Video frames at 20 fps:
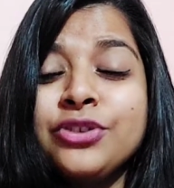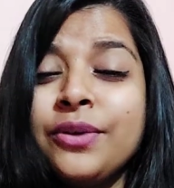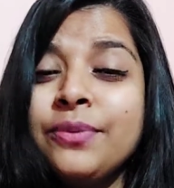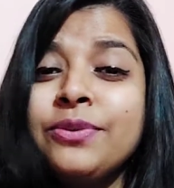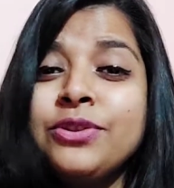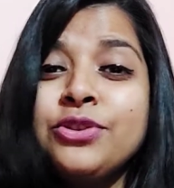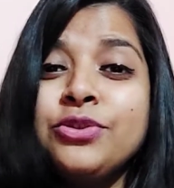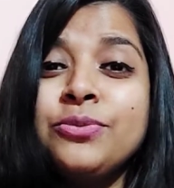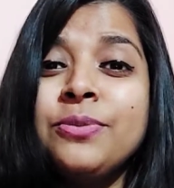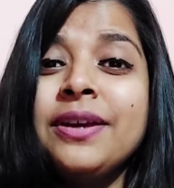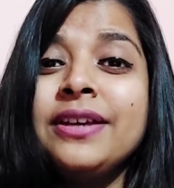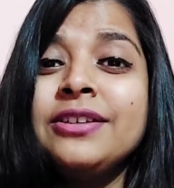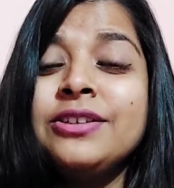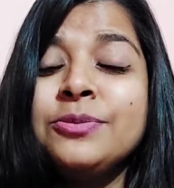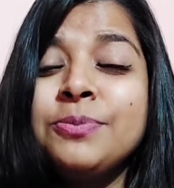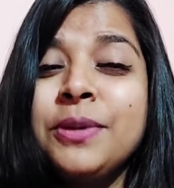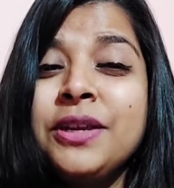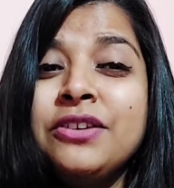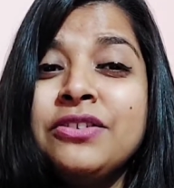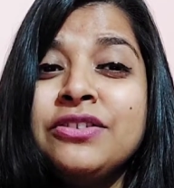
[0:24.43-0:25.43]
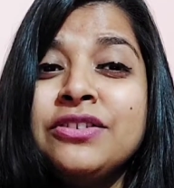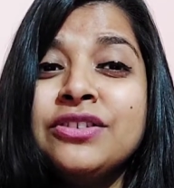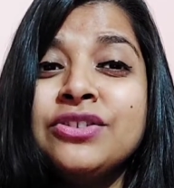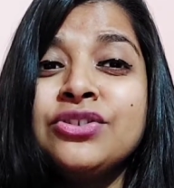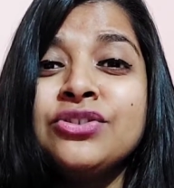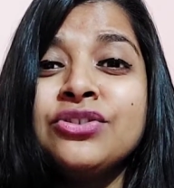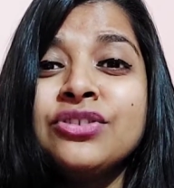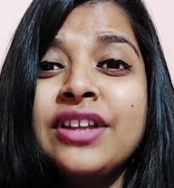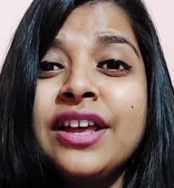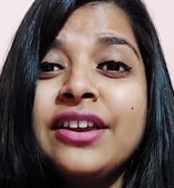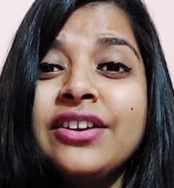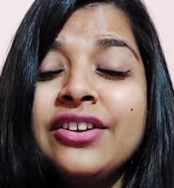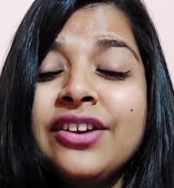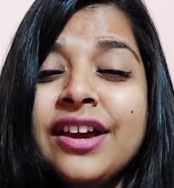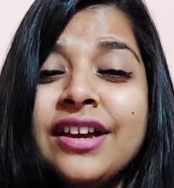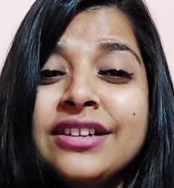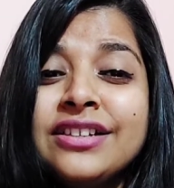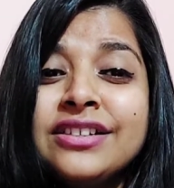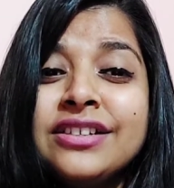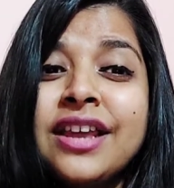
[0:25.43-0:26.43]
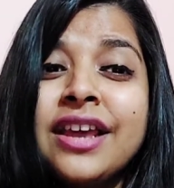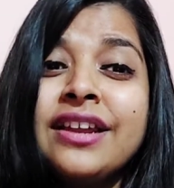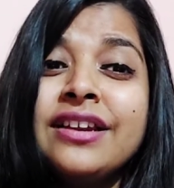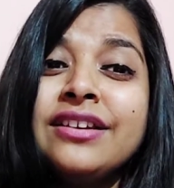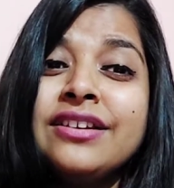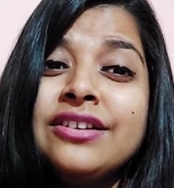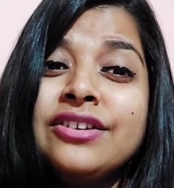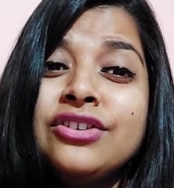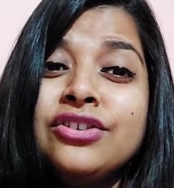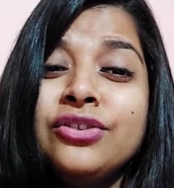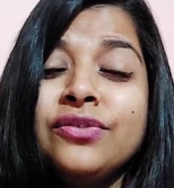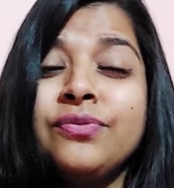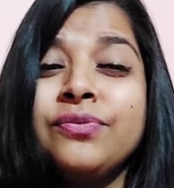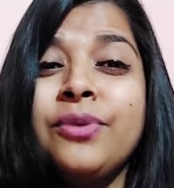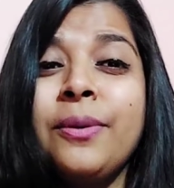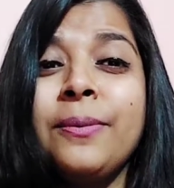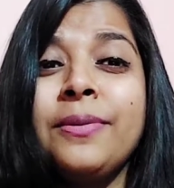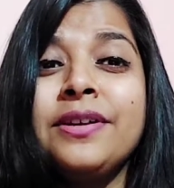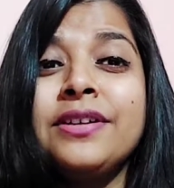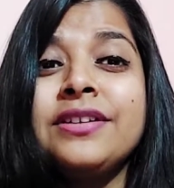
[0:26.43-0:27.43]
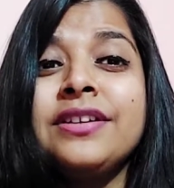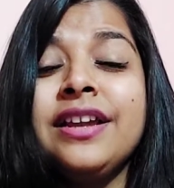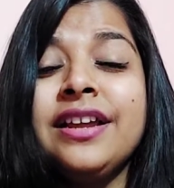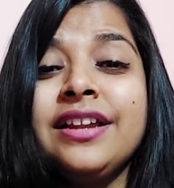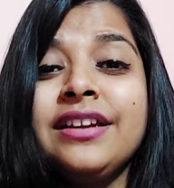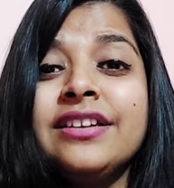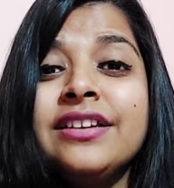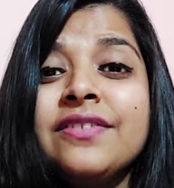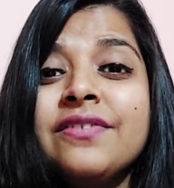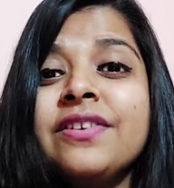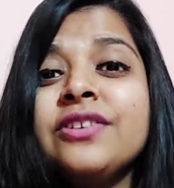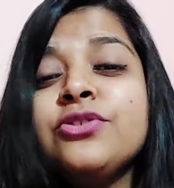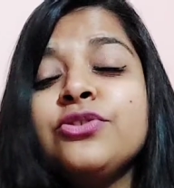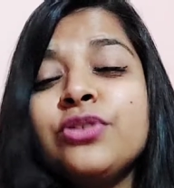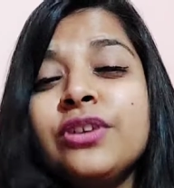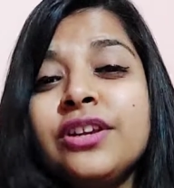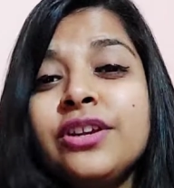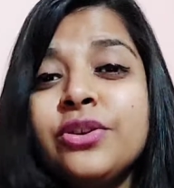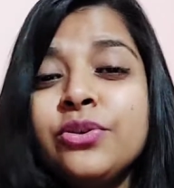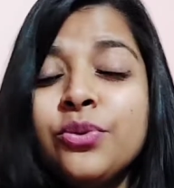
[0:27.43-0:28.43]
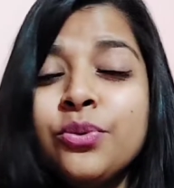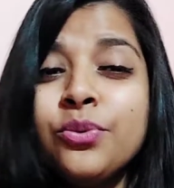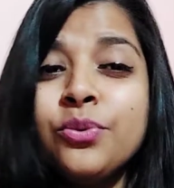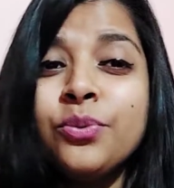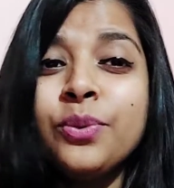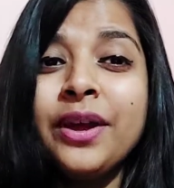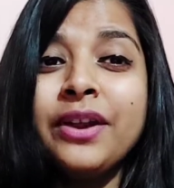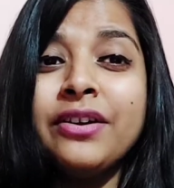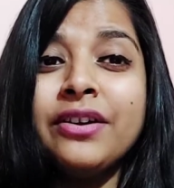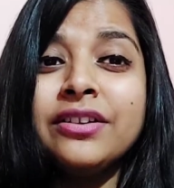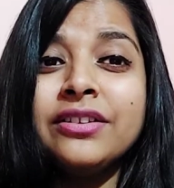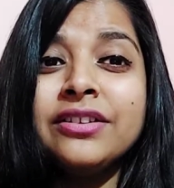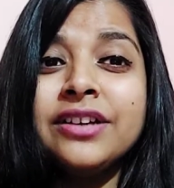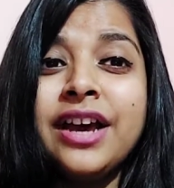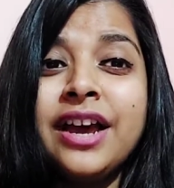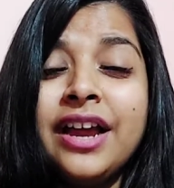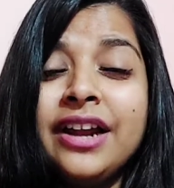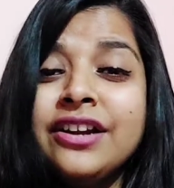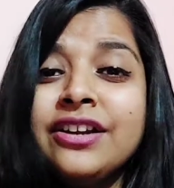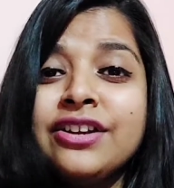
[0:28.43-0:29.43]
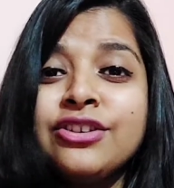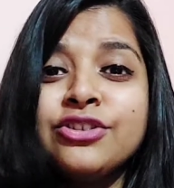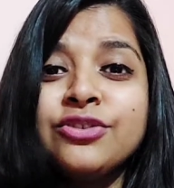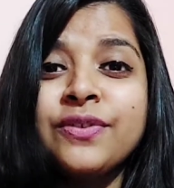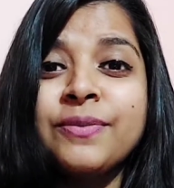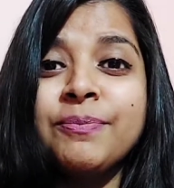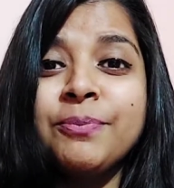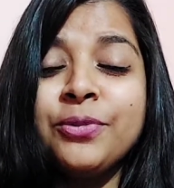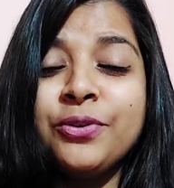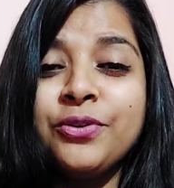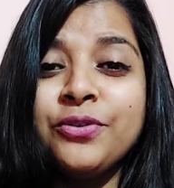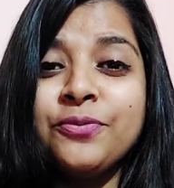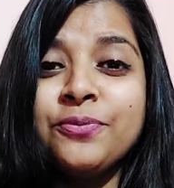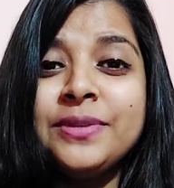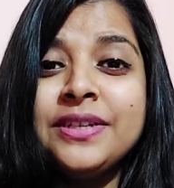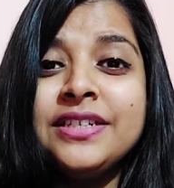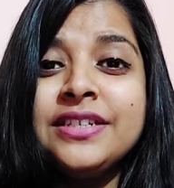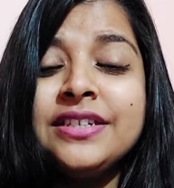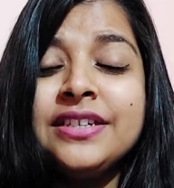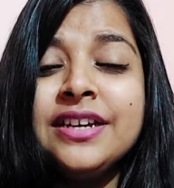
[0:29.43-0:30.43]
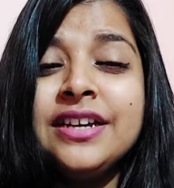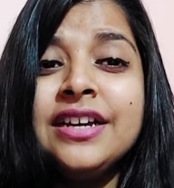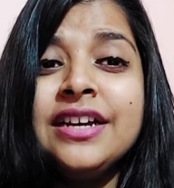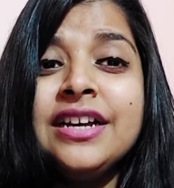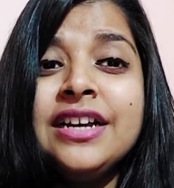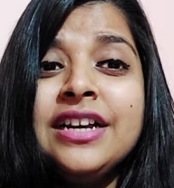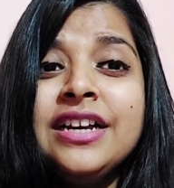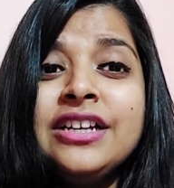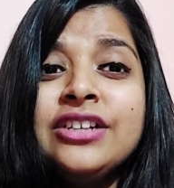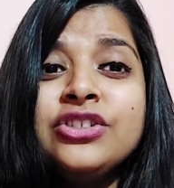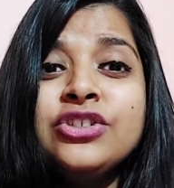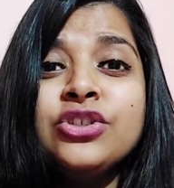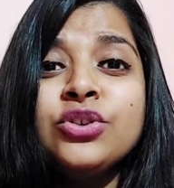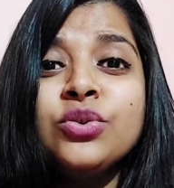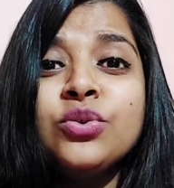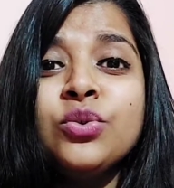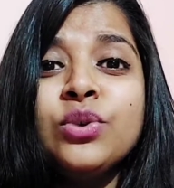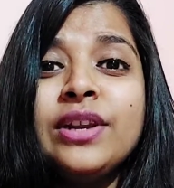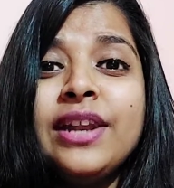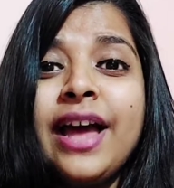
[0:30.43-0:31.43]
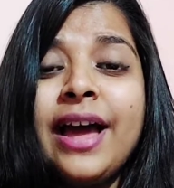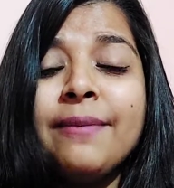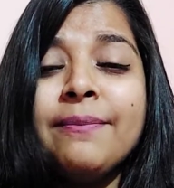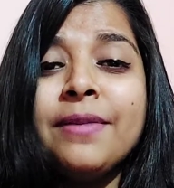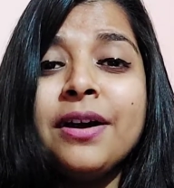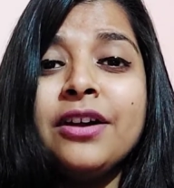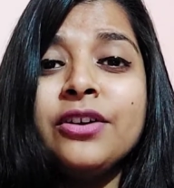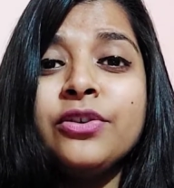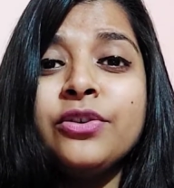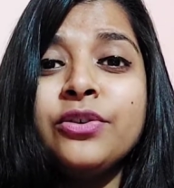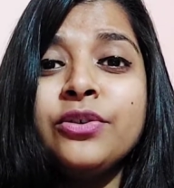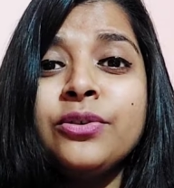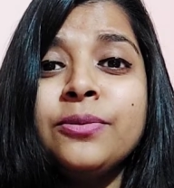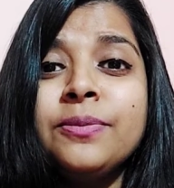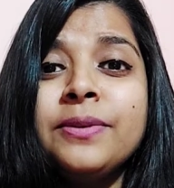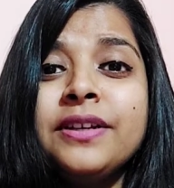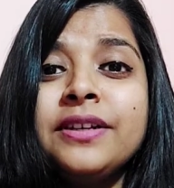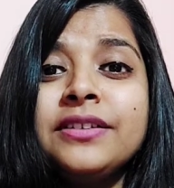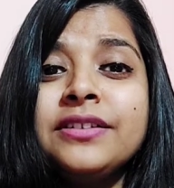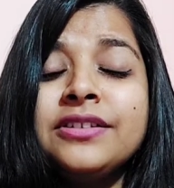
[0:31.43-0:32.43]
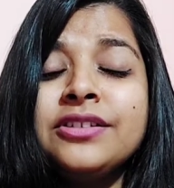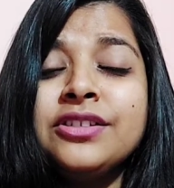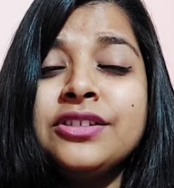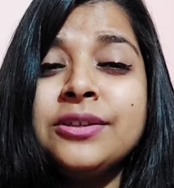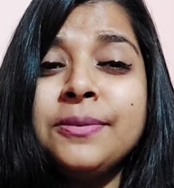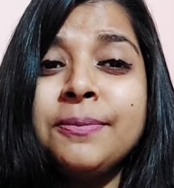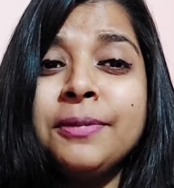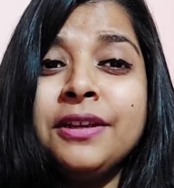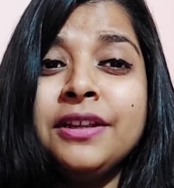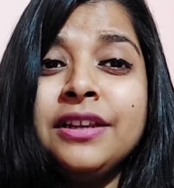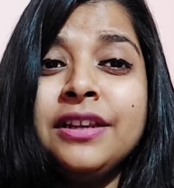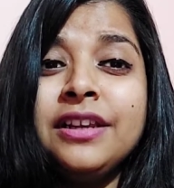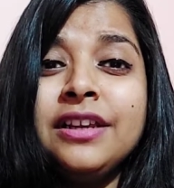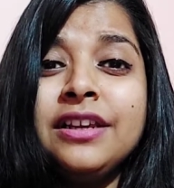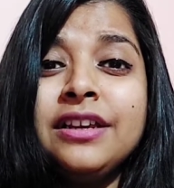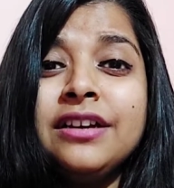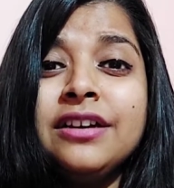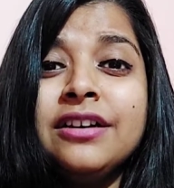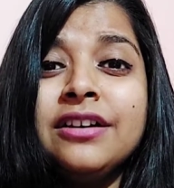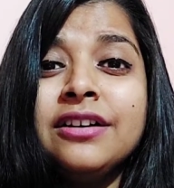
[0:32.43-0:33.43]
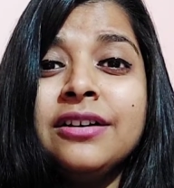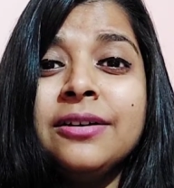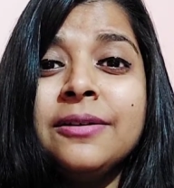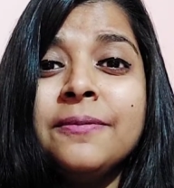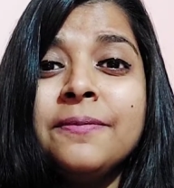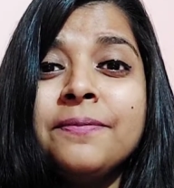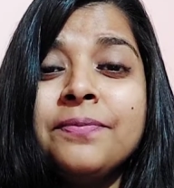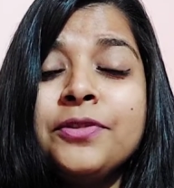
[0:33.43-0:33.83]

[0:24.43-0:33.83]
with you my experience so that you guys can learn from it and eventually know where are the areas of improvement. So Landmark Group is typically a